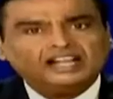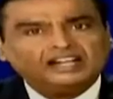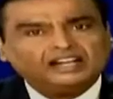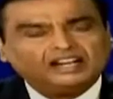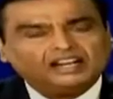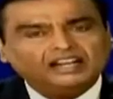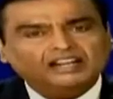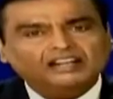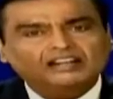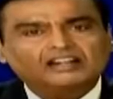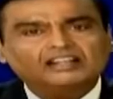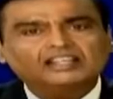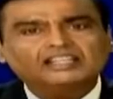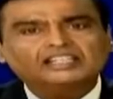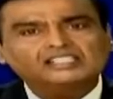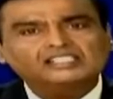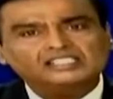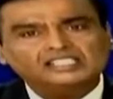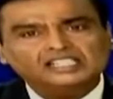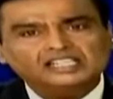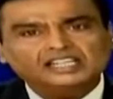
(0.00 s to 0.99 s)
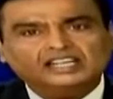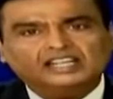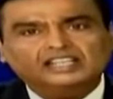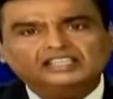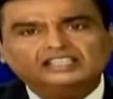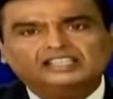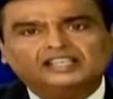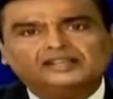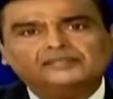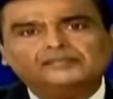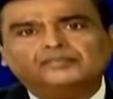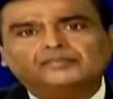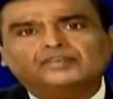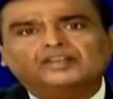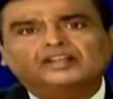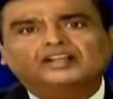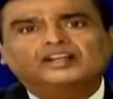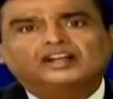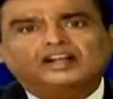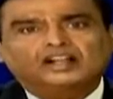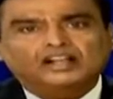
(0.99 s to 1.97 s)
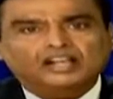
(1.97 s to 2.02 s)
I clearly see in them
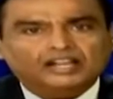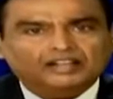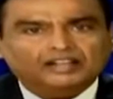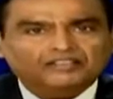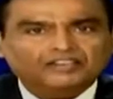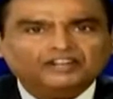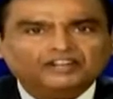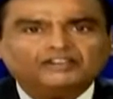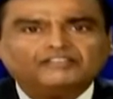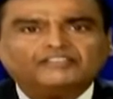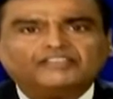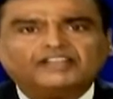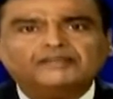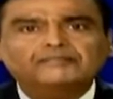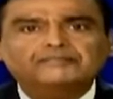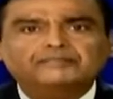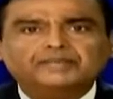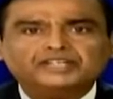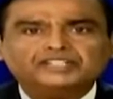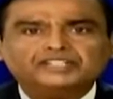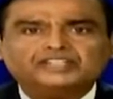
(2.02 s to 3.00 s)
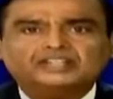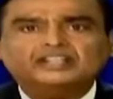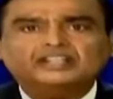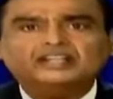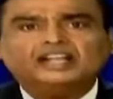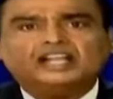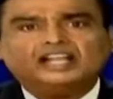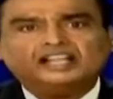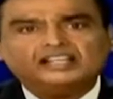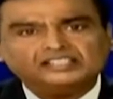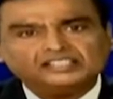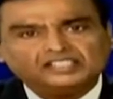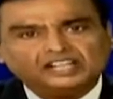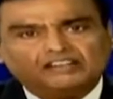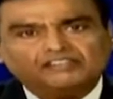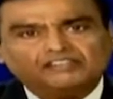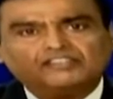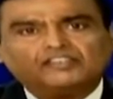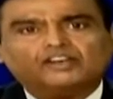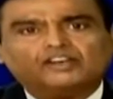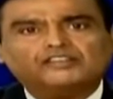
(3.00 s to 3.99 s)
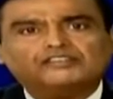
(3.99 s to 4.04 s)
a level of ambition and
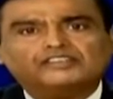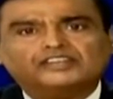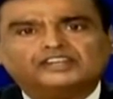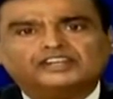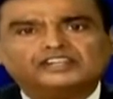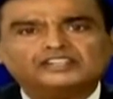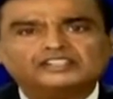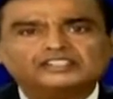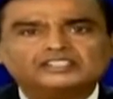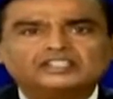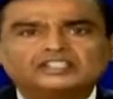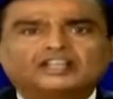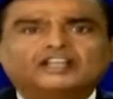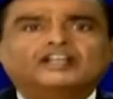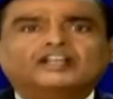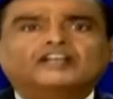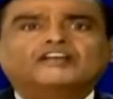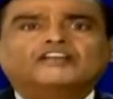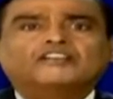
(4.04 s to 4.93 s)
self-confidence